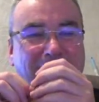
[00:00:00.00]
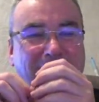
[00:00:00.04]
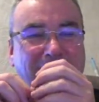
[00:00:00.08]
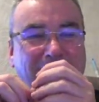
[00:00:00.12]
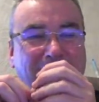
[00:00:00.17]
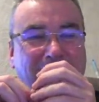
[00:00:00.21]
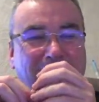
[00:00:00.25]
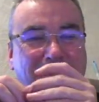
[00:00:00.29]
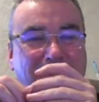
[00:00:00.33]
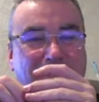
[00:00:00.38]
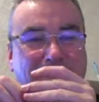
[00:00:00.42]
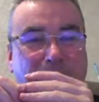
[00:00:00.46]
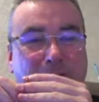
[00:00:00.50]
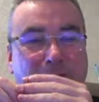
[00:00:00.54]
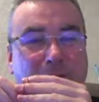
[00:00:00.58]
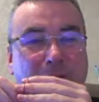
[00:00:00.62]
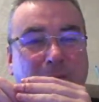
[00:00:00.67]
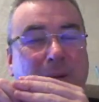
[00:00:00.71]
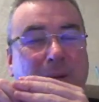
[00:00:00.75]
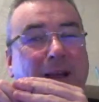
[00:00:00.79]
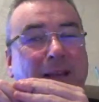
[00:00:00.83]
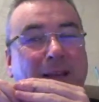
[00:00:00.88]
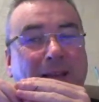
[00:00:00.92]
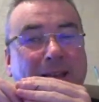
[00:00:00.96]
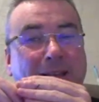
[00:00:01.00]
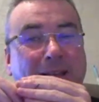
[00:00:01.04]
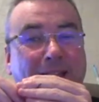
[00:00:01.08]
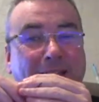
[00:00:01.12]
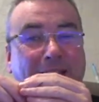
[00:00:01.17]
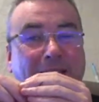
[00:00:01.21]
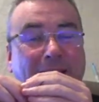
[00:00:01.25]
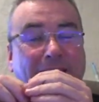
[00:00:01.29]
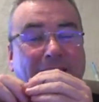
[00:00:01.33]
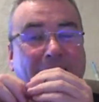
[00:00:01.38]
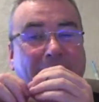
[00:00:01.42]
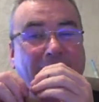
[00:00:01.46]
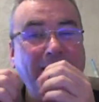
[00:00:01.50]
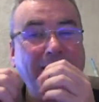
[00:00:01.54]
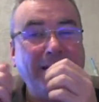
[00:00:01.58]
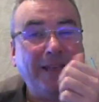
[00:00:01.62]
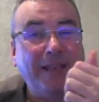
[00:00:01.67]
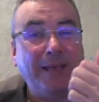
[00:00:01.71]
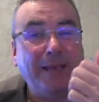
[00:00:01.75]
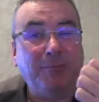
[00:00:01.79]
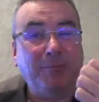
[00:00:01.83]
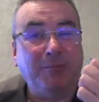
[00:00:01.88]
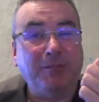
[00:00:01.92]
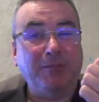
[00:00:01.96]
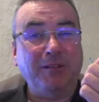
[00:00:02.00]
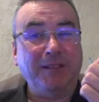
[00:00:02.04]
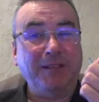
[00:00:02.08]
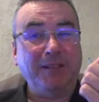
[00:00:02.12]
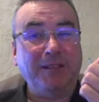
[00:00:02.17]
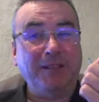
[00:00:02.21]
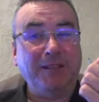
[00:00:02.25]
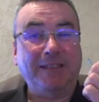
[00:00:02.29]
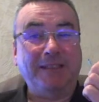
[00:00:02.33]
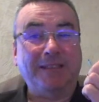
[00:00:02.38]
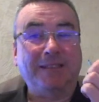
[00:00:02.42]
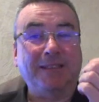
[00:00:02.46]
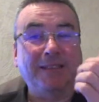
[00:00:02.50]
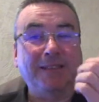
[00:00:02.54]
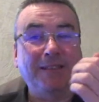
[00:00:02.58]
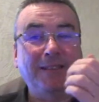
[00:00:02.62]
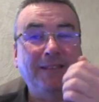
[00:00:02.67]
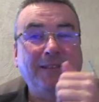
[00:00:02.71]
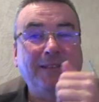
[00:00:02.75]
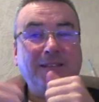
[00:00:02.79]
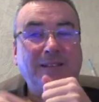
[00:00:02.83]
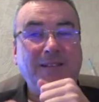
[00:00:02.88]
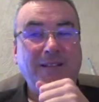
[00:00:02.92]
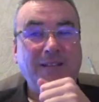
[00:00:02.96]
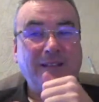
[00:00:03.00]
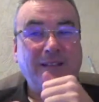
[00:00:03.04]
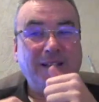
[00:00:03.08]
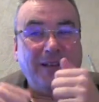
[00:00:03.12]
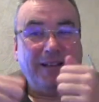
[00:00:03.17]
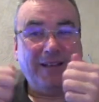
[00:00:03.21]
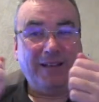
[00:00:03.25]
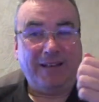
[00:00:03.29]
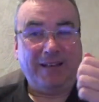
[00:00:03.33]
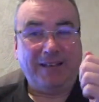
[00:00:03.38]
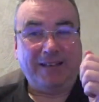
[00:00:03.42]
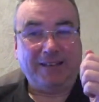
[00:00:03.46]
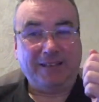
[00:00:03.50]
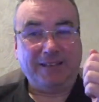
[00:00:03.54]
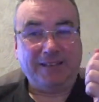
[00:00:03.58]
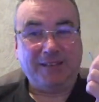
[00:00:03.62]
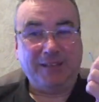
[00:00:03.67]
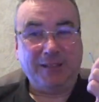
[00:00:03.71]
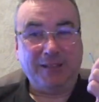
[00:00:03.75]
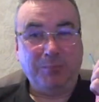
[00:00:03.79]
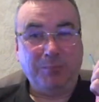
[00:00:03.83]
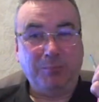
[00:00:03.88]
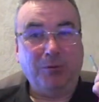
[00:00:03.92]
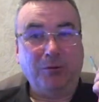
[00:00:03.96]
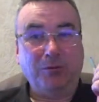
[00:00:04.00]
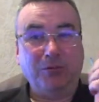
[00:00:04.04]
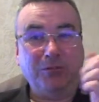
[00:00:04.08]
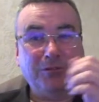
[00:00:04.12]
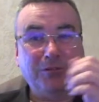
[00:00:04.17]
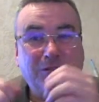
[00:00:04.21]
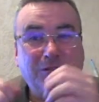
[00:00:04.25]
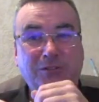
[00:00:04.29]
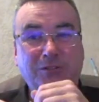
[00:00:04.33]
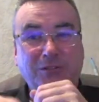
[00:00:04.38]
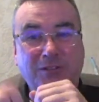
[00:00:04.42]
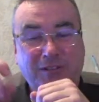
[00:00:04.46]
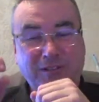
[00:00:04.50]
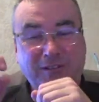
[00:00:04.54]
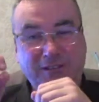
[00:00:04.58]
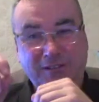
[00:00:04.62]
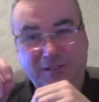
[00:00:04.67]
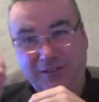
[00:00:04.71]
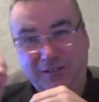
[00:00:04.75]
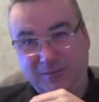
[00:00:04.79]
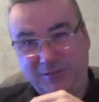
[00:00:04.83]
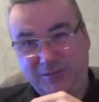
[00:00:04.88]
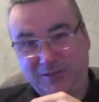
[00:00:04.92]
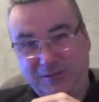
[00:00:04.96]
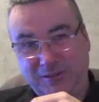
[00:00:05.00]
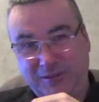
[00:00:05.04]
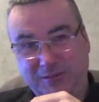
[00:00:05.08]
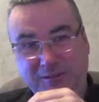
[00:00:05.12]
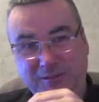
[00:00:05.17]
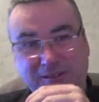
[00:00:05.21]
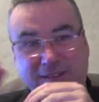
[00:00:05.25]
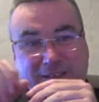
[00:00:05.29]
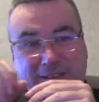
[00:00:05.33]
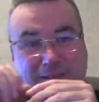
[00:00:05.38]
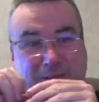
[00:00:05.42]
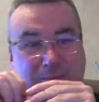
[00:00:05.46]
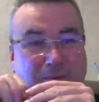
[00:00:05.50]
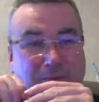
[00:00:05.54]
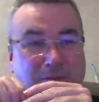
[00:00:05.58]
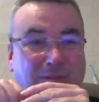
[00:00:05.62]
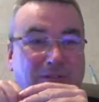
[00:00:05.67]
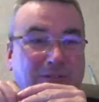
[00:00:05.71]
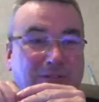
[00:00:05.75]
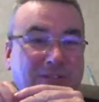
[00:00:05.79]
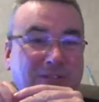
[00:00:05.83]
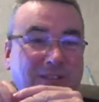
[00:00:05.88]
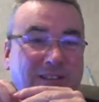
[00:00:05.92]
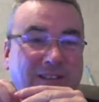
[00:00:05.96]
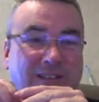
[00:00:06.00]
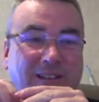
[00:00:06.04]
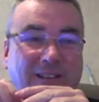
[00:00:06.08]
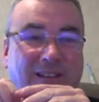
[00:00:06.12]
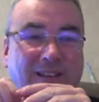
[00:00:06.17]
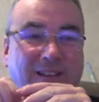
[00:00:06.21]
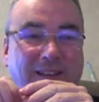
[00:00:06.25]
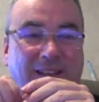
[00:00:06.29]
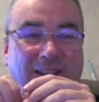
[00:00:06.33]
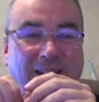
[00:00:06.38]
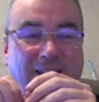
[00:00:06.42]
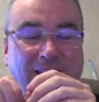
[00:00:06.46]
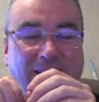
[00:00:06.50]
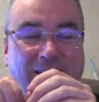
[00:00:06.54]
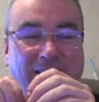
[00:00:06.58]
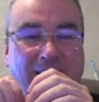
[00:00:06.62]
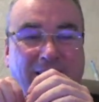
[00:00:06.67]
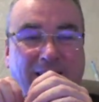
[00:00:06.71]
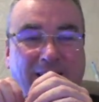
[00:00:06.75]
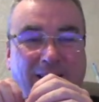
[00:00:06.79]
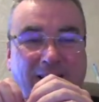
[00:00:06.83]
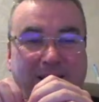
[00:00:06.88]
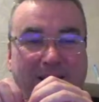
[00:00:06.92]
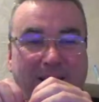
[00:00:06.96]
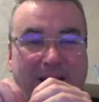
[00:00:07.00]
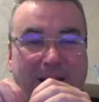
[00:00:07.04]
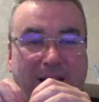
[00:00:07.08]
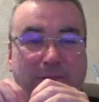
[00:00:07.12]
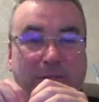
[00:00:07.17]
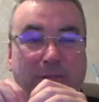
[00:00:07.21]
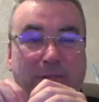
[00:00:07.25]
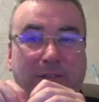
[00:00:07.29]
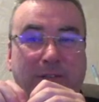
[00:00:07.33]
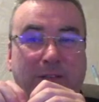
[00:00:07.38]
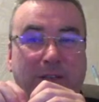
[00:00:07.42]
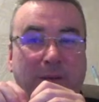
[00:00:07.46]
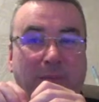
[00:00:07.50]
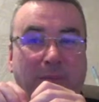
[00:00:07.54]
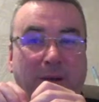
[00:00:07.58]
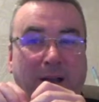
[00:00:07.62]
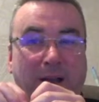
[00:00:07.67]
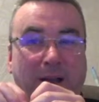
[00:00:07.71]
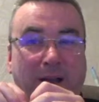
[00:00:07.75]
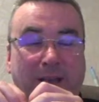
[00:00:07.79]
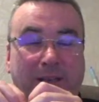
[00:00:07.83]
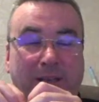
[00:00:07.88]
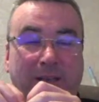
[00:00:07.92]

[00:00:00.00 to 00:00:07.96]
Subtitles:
So if you buy any gear, you keep the receipt and add it to your books. Do a set of books, and everything you buy